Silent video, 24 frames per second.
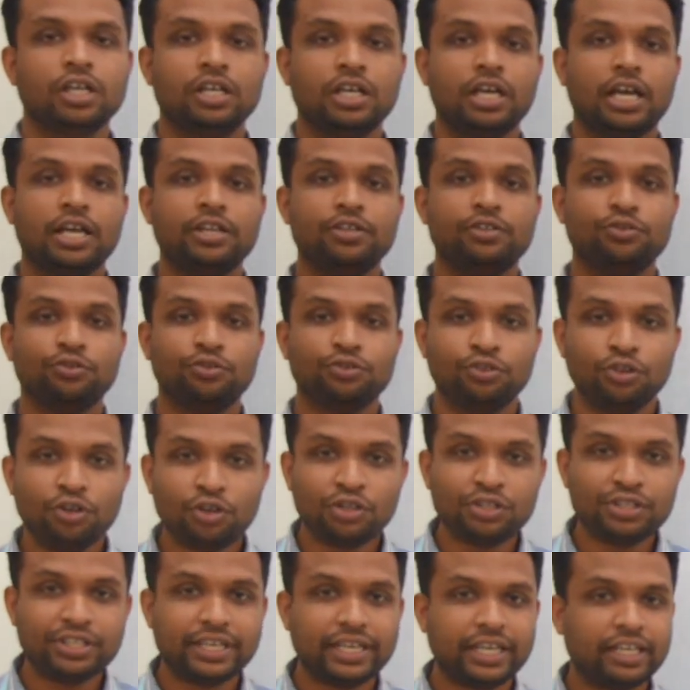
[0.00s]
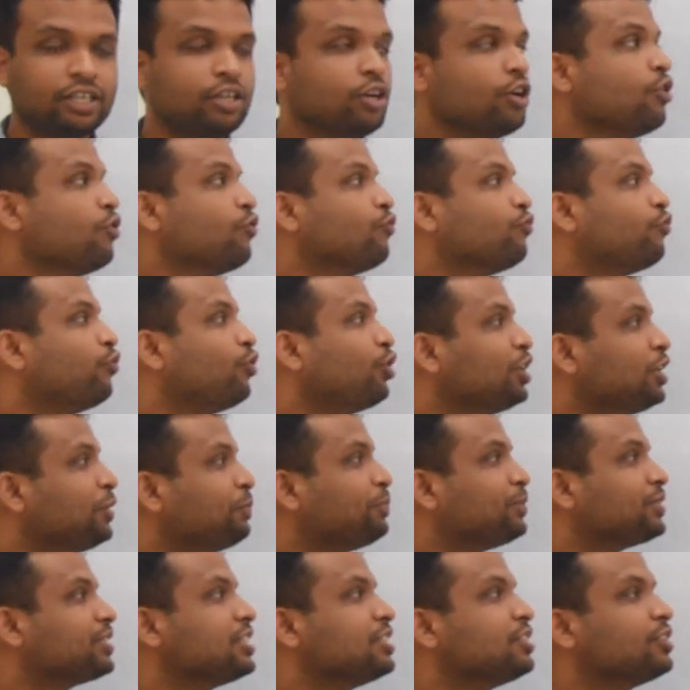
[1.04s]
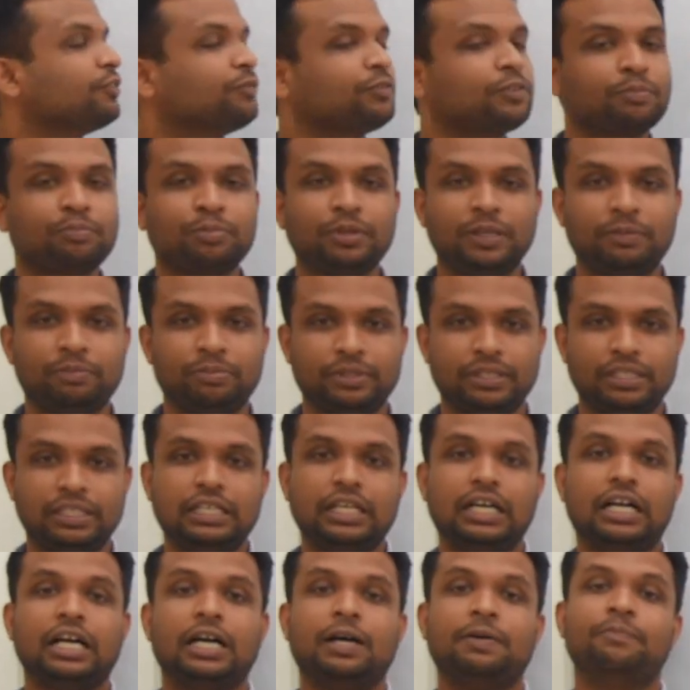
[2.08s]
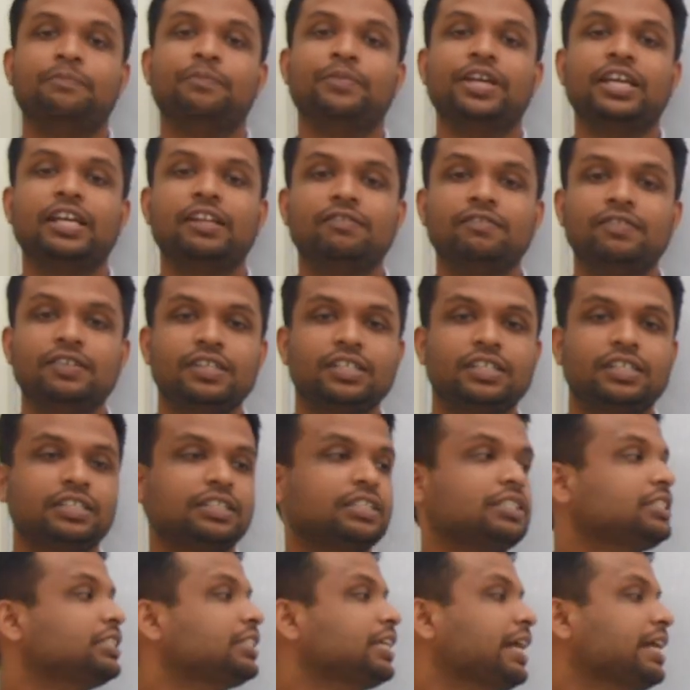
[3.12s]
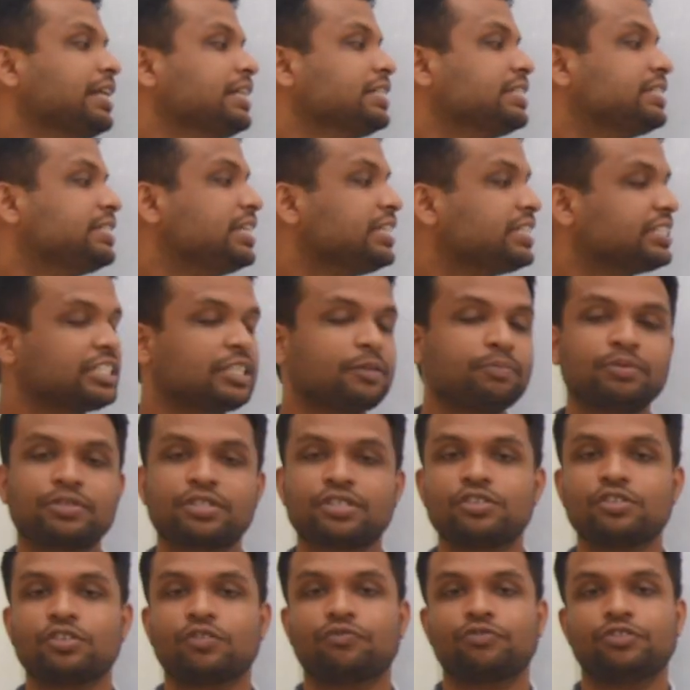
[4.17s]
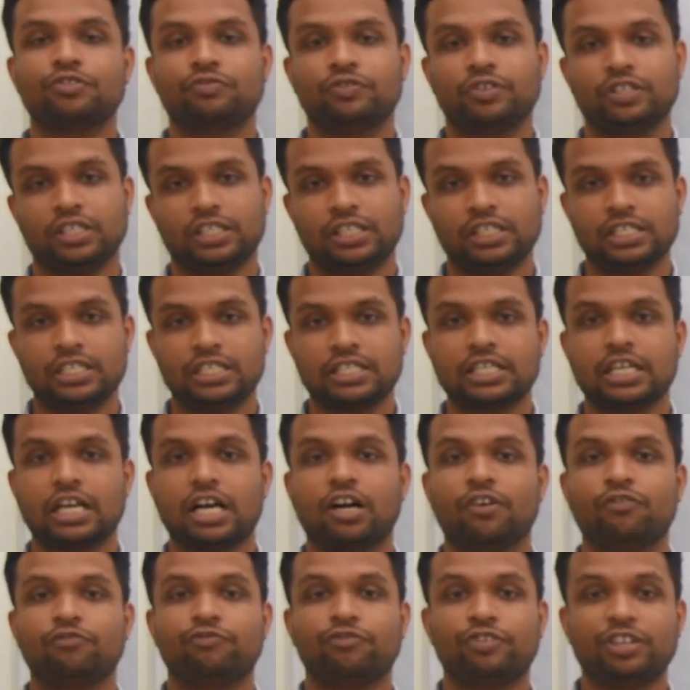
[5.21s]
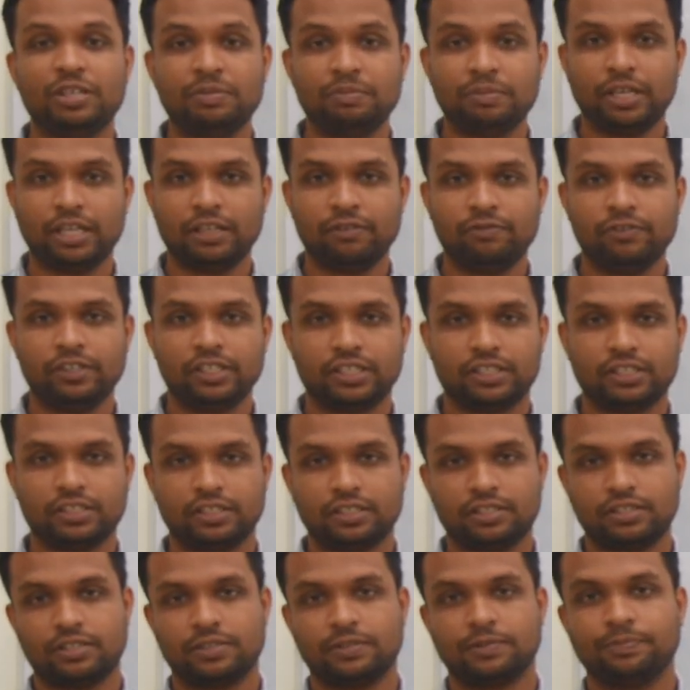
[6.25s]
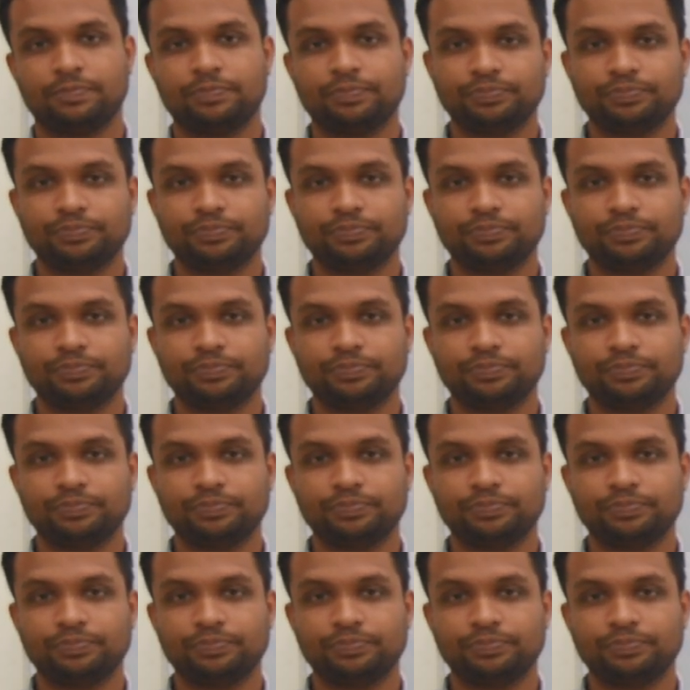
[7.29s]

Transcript: And you know that 40% of the people are male workers and 60% of the workers are female workers.